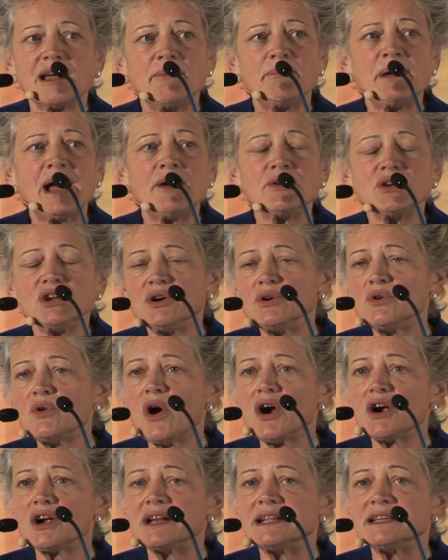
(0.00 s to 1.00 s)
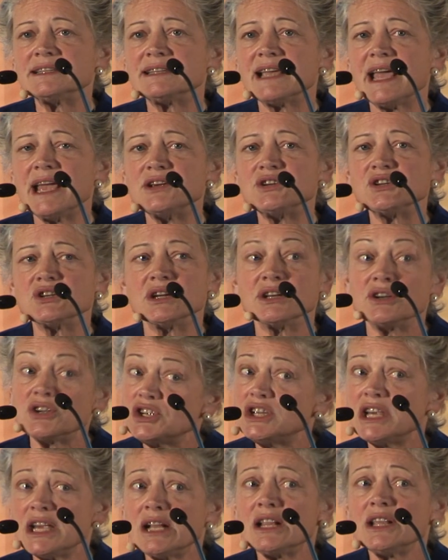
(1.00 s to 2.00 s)
about your organization.
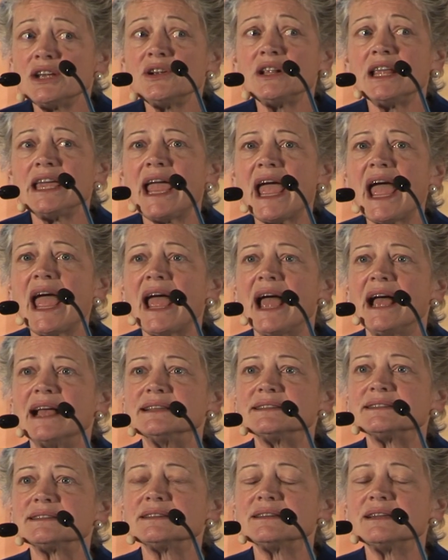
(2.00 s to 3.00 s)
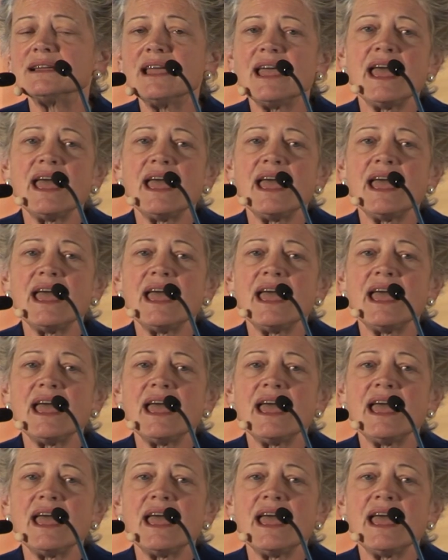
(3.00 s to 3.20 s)
She clearly has.